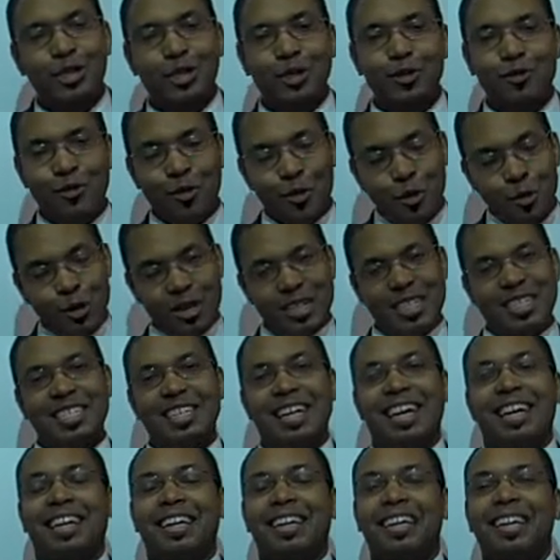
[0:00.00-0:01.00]
you for 1
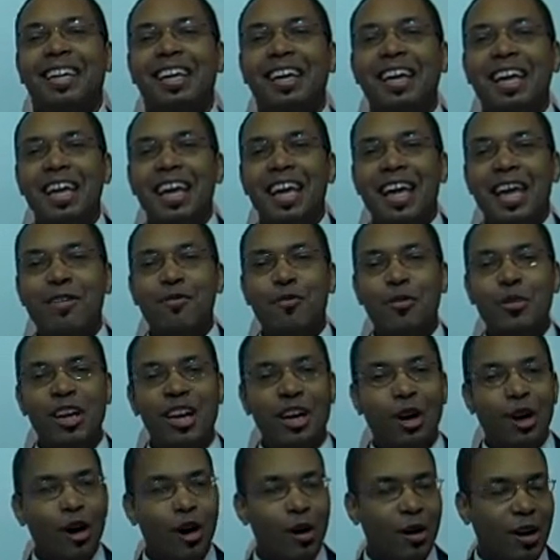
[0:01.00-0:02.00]
second. If we could
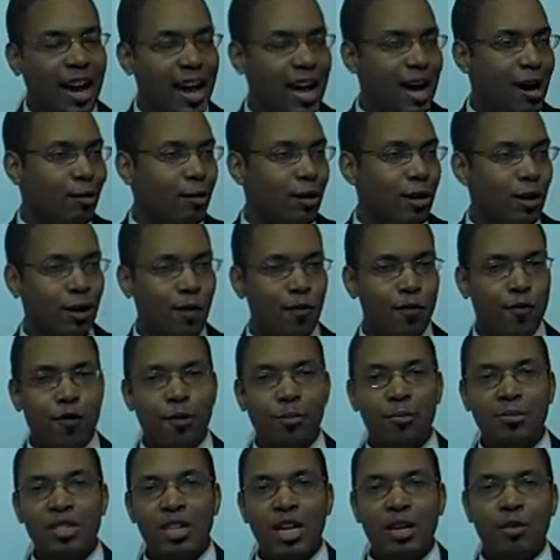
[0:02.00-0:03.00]
all count
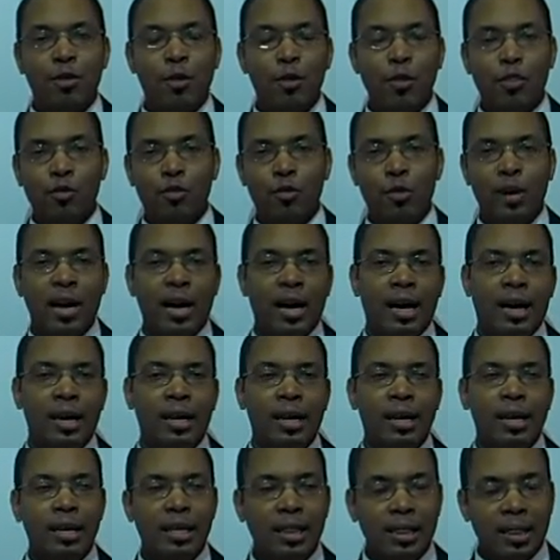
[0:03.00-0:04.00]
from 0 through
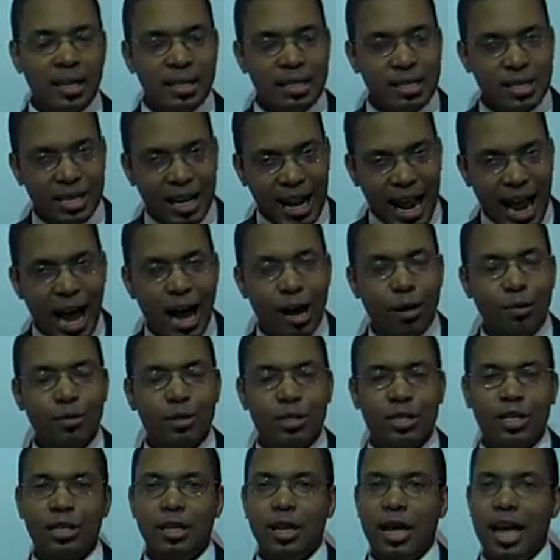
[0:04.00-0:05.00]
9, let's
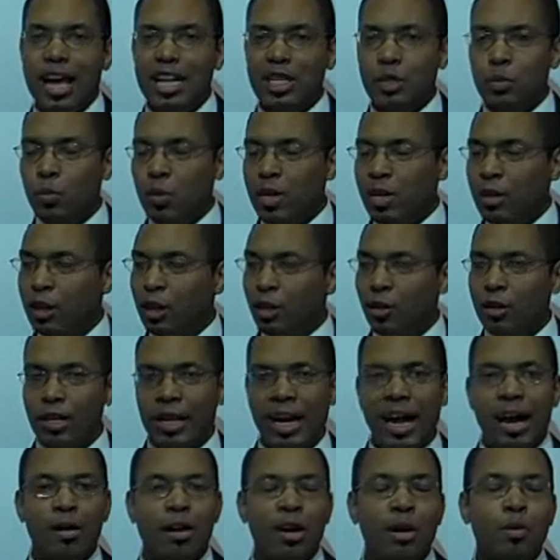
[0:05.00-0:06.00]
count as we learned
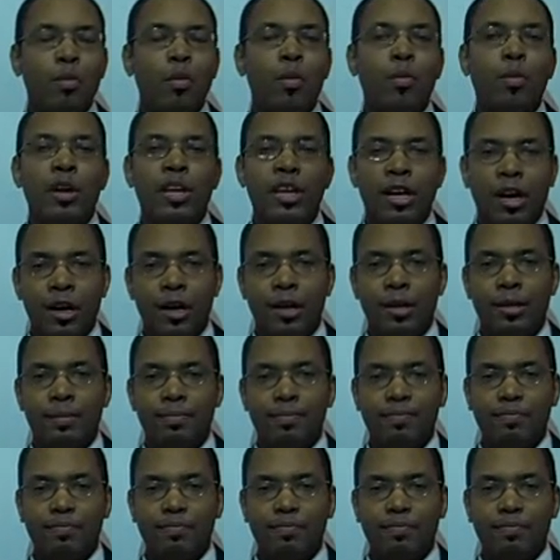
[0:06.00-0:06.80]
counting when we were younger.